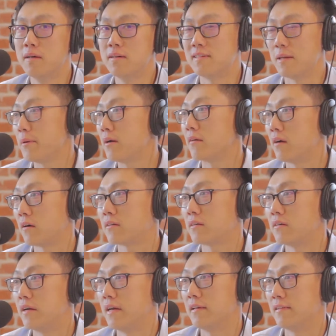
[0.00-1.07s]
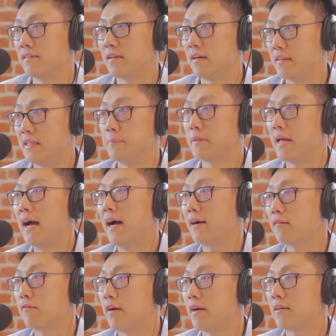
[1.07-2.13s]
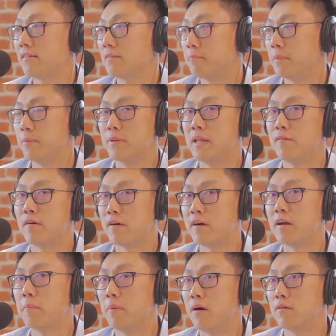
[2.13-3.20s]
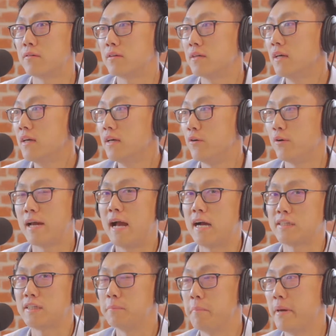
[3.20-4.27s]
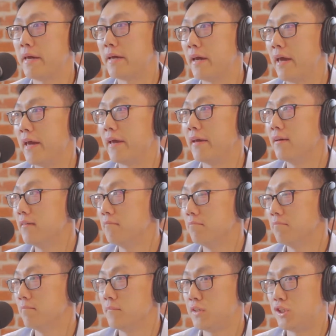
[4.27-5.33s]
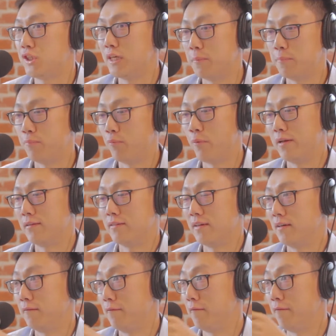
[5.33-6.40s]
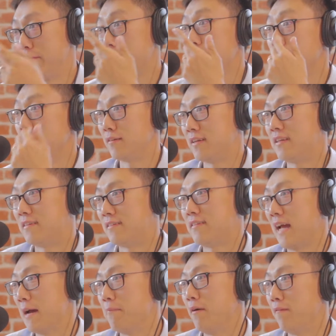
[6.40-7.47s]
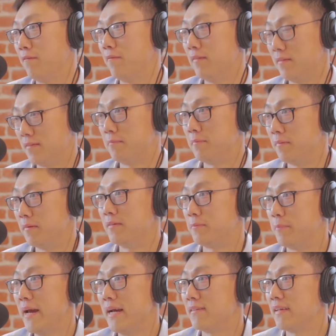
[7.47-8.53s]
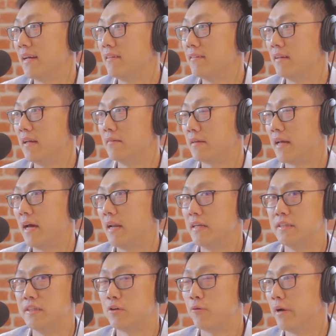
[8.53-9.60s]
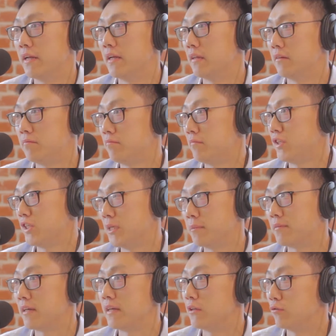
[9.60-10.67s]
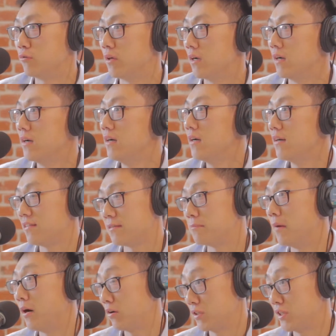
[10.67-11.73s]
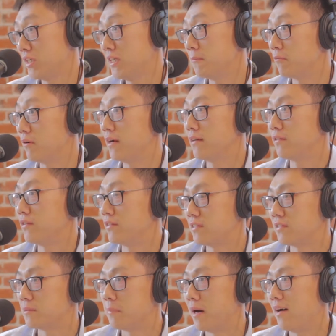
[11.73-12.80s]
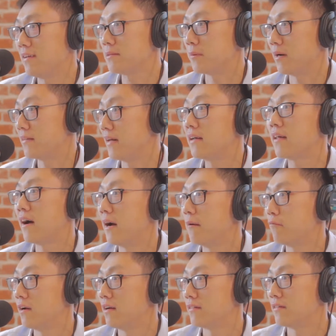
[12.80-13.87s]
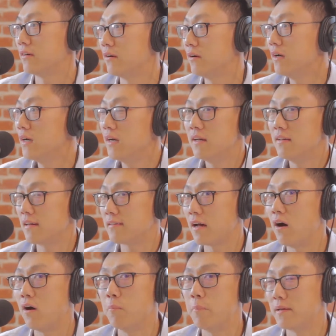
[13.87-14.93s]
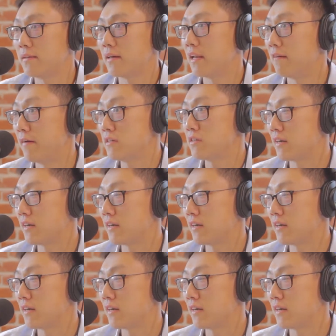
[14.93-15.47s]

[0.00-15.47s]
semiconductor is a deep tech, right? 'Cause people never heard about you can actually make a chip with a finger type of space and then get integrated chips into a small chip, right? So it's just impossible at that time, right? So that's how basically venture